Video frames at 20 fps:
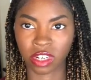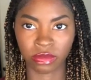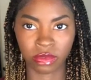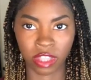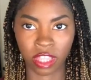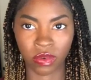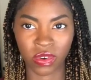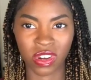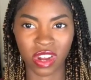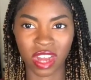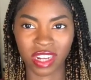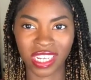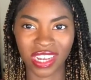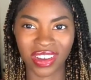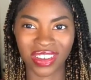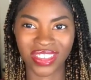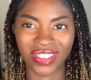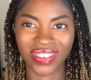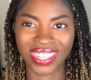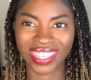with you and not
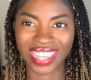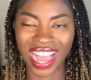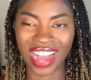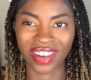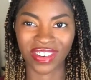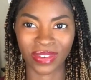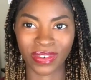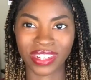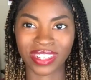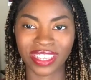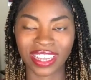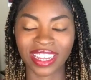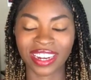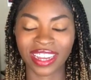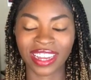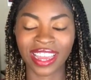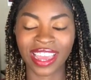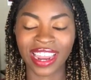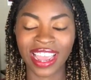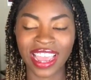telling you exactly what's in
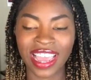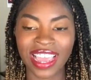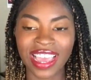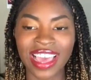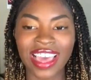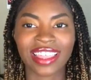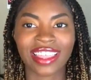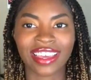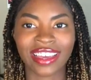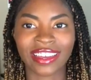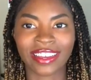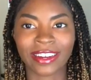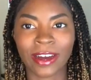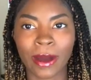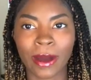it, then